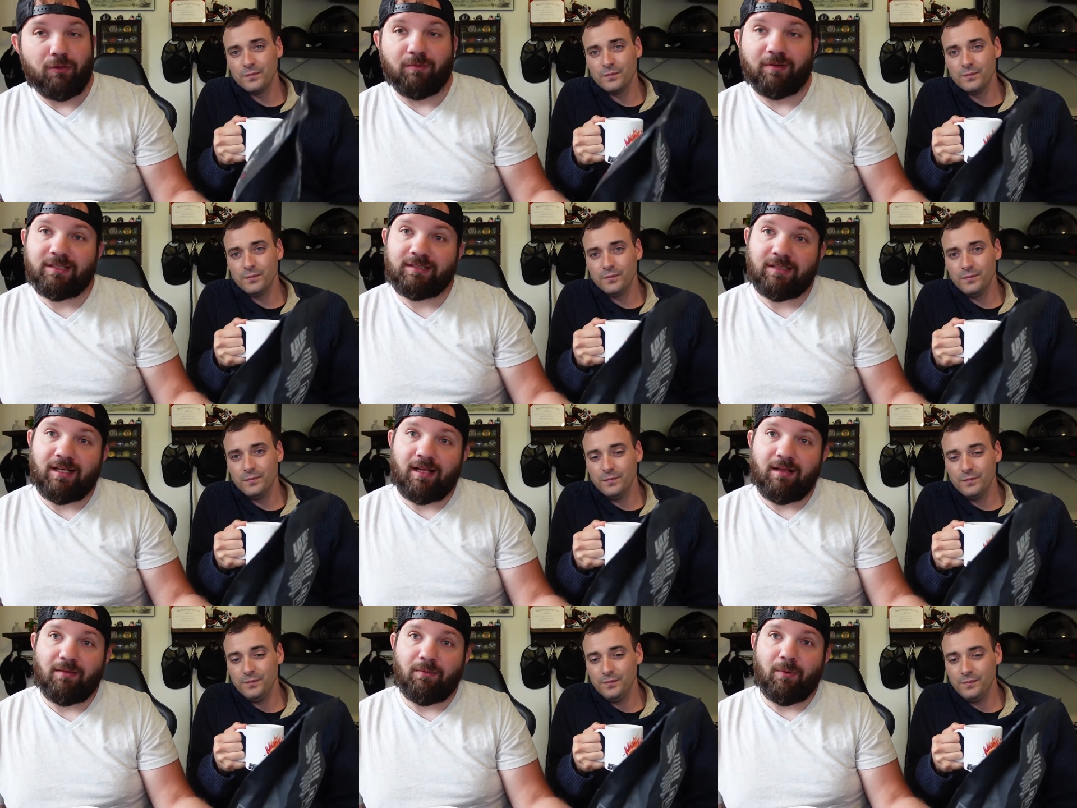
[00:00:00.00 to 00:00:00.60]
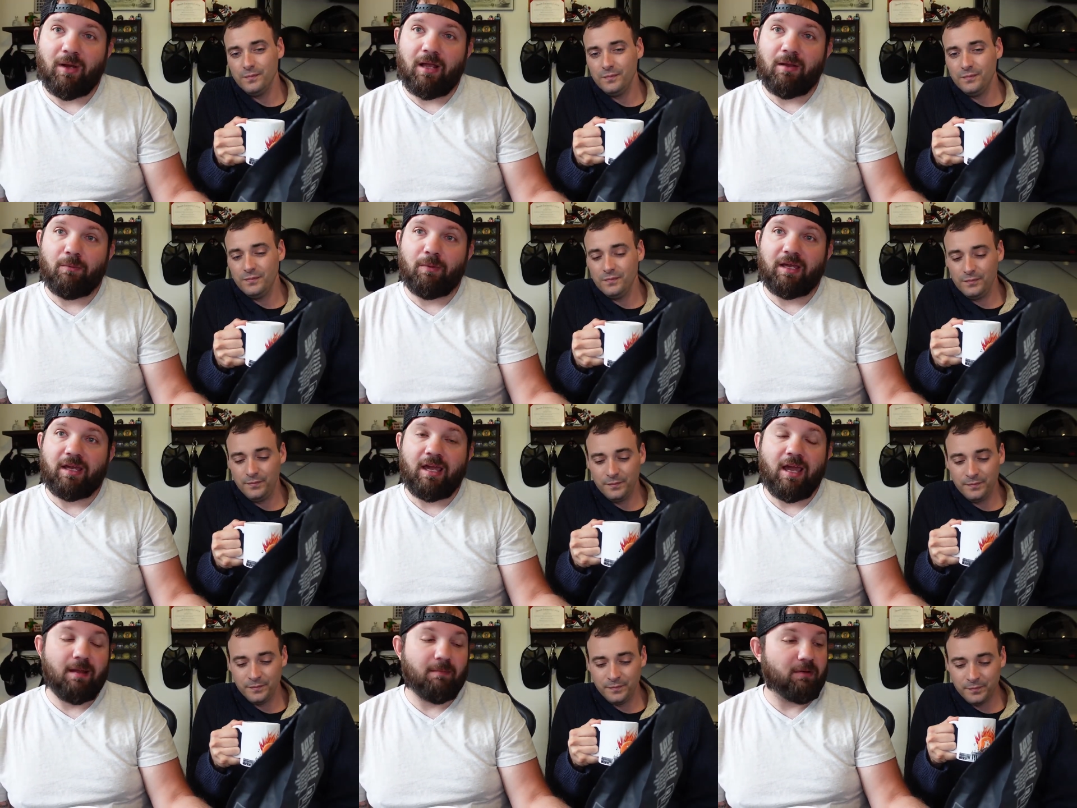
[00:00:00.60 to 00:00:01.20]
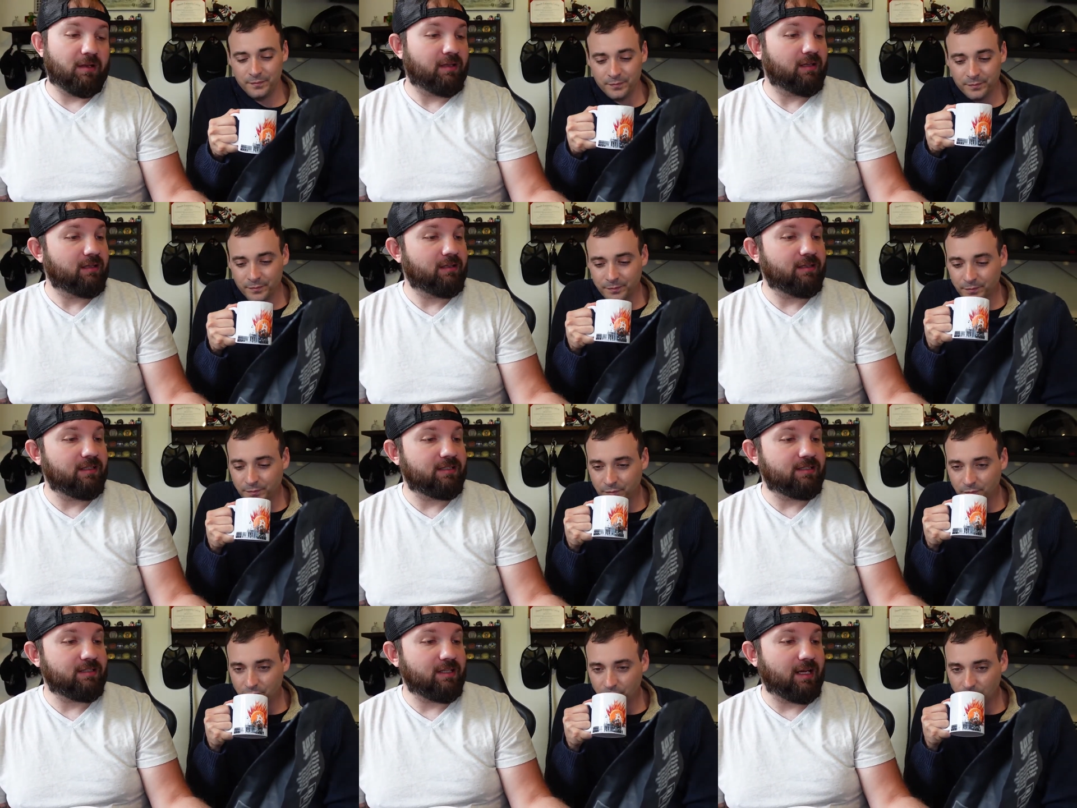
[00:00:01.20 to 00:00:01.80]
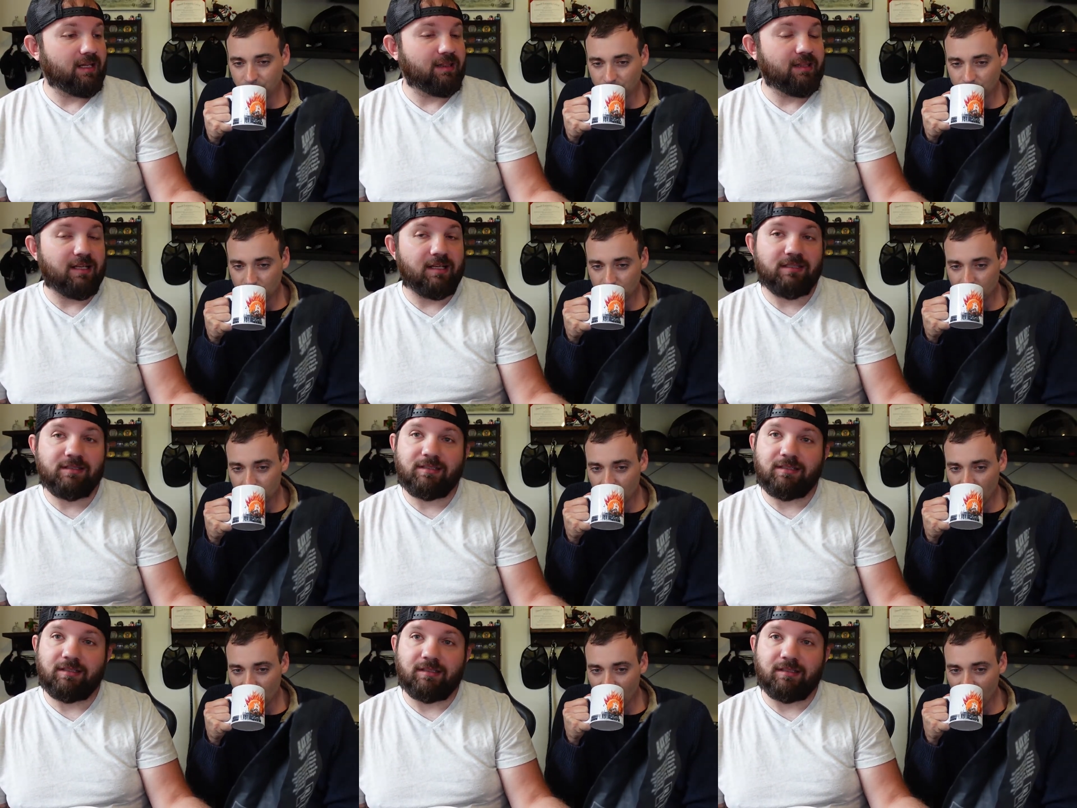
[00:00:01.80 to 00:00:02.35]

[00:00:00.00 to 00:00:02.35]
Speaker 1: the reason, the way we came to decide this